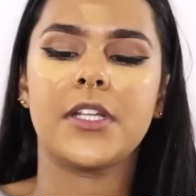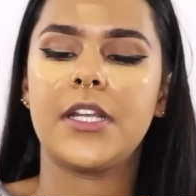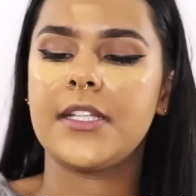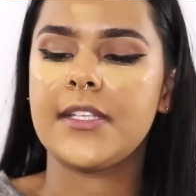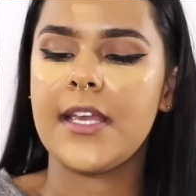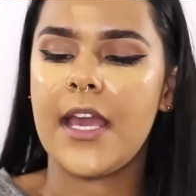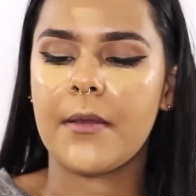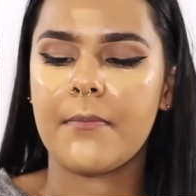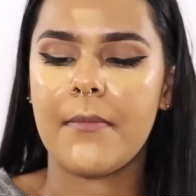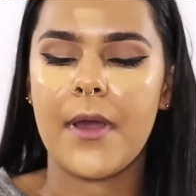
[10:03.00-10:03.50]
just going to
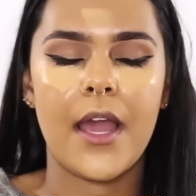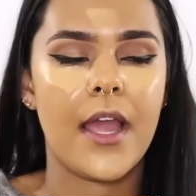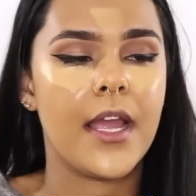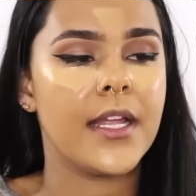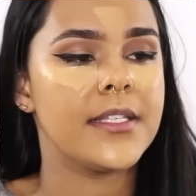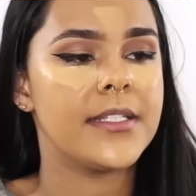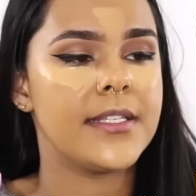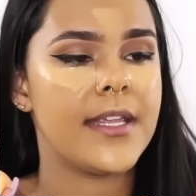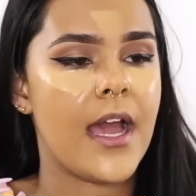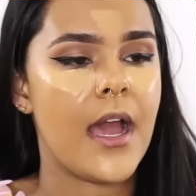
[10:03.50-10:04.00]
take my
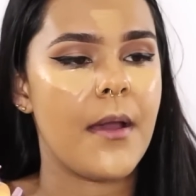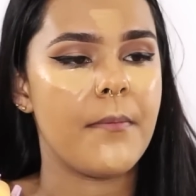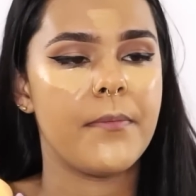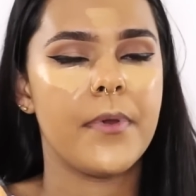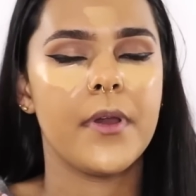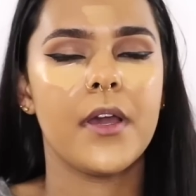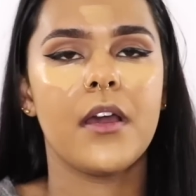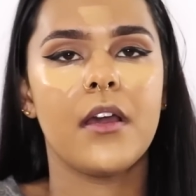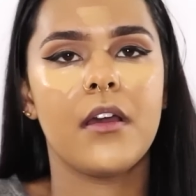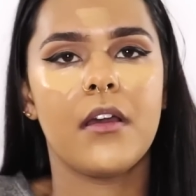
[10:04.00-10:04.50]
damp
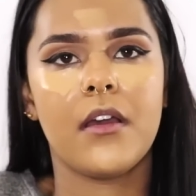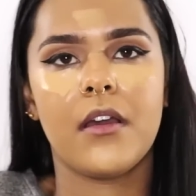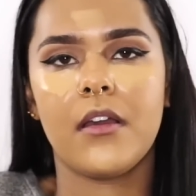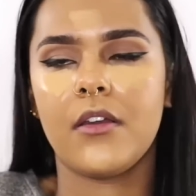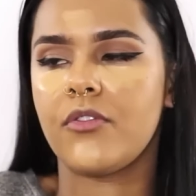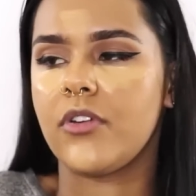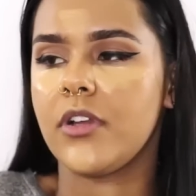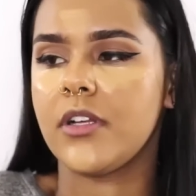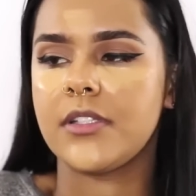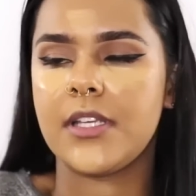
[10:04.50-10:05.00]

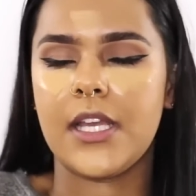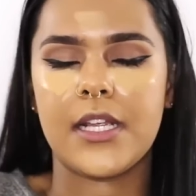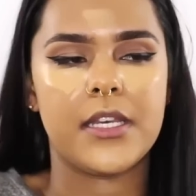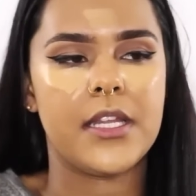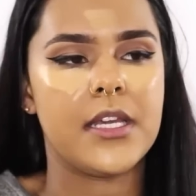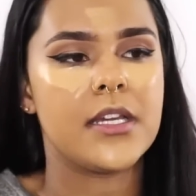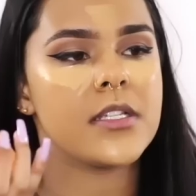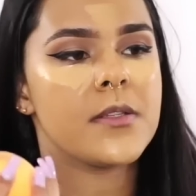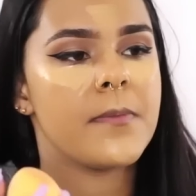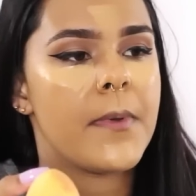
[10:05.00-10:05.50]
Real
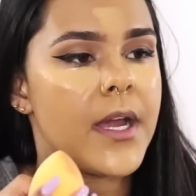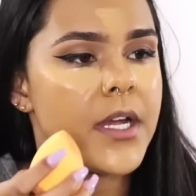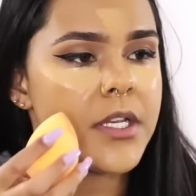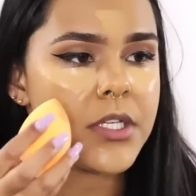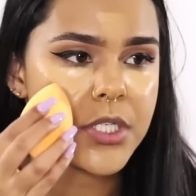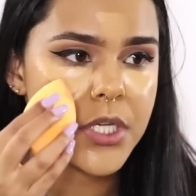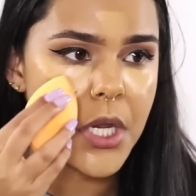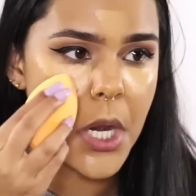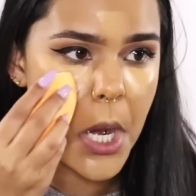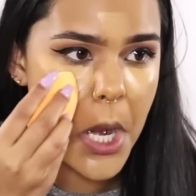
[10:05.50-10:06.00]
Technique
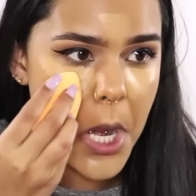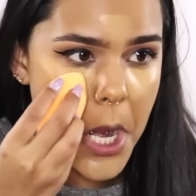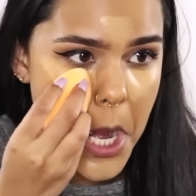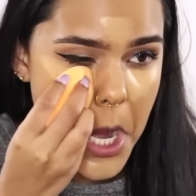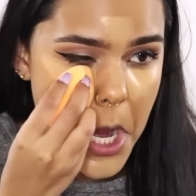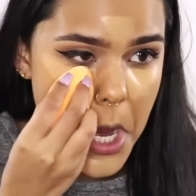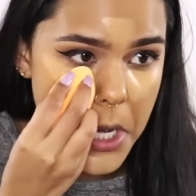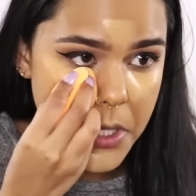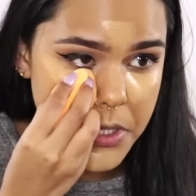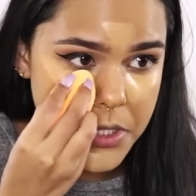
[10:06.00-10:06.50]
sponge
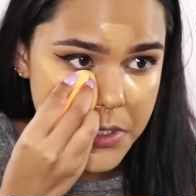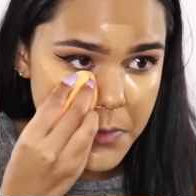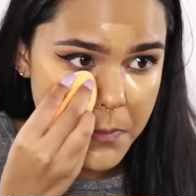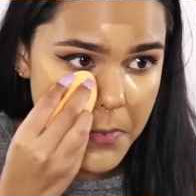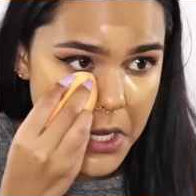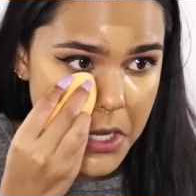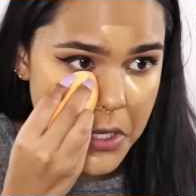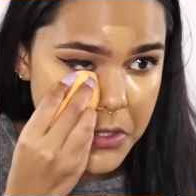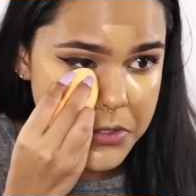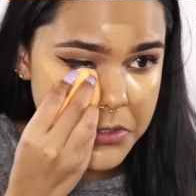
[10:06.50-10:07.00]
and just
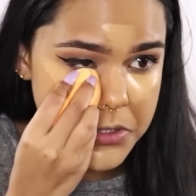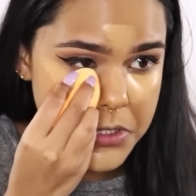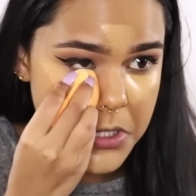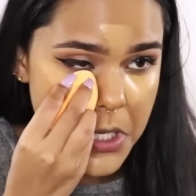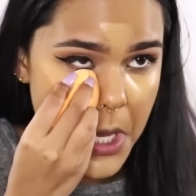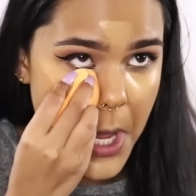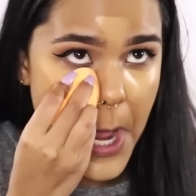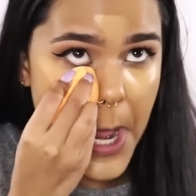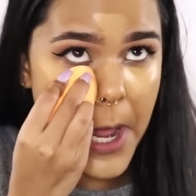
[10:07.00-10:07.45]
bounce